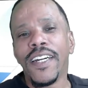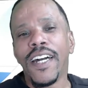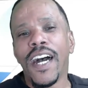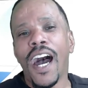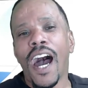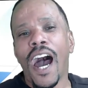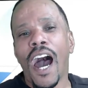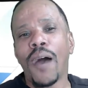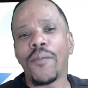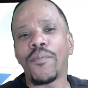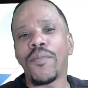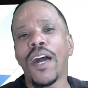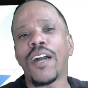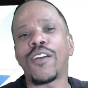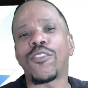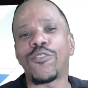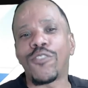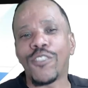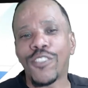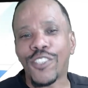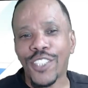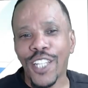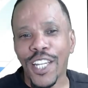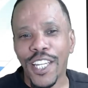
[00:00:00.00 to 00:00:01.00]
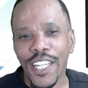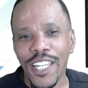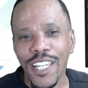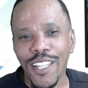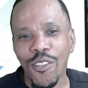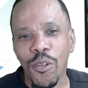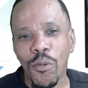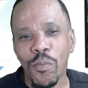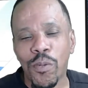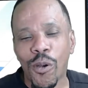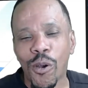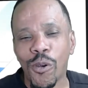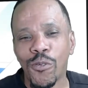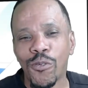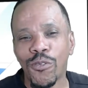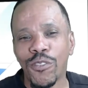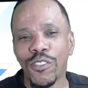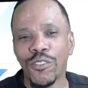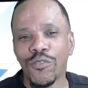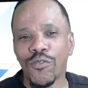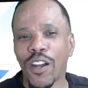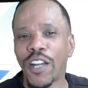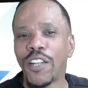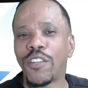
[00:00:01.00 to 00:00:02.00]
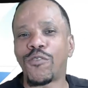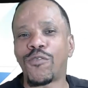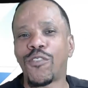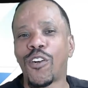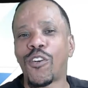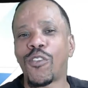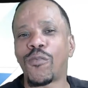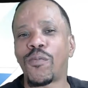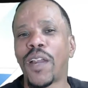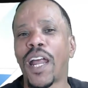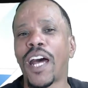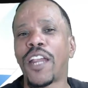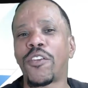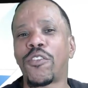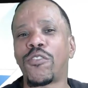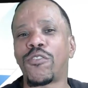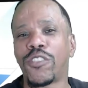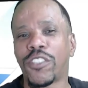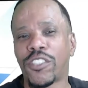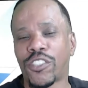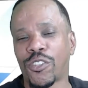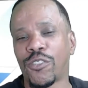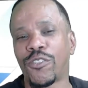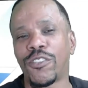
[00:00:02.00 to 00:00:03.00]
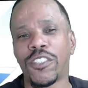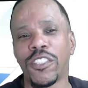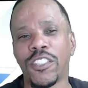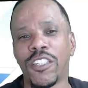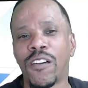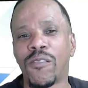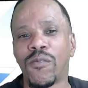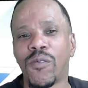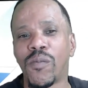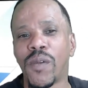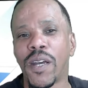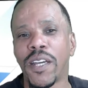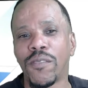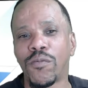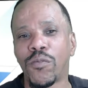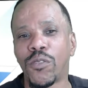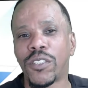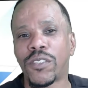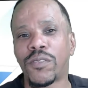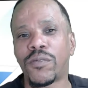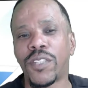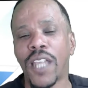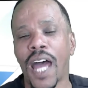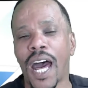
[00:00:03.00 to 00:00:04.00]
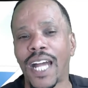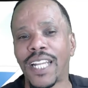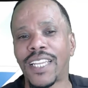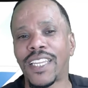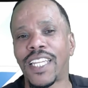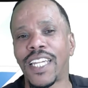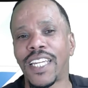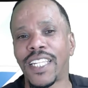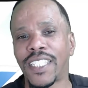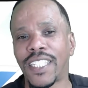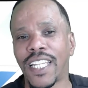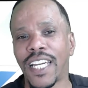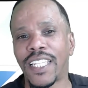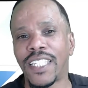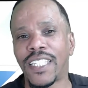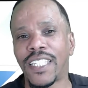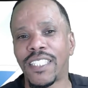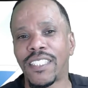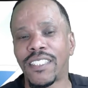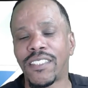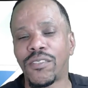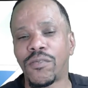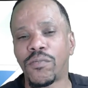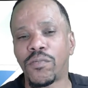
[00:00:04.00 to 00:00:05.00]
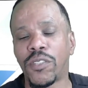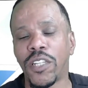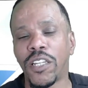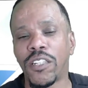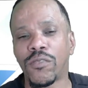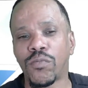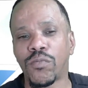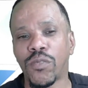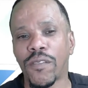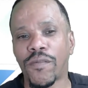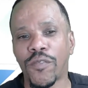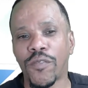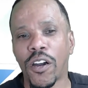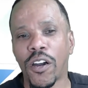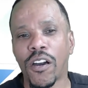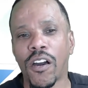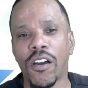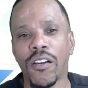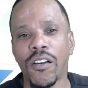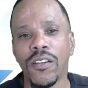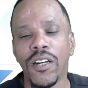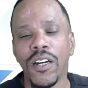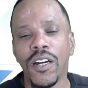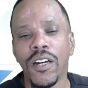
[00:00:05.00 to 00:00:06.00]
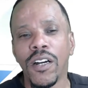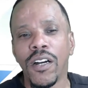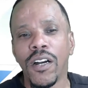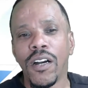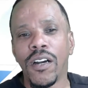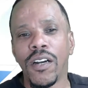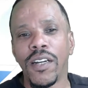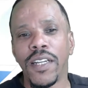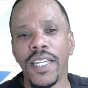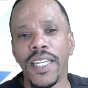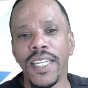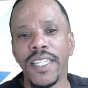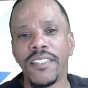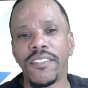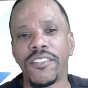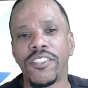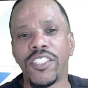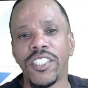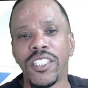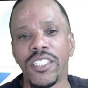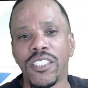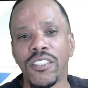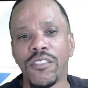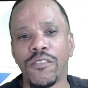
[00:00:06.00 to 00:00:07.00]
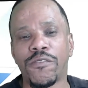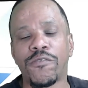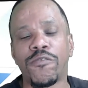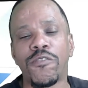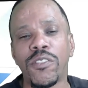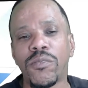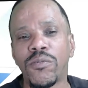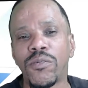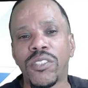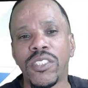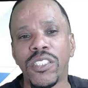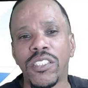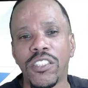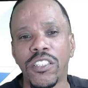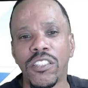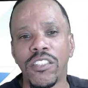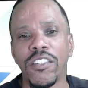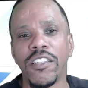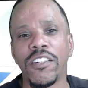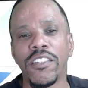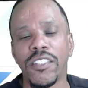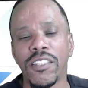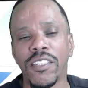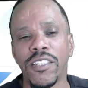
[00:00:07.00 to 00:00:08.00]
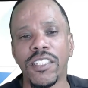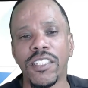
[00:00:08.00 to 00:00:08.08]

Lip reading: I'm not going to say either pole is right or wrong, but I know the choice that I'm going to make, which I think that is dealing with the energies and frequencies of love,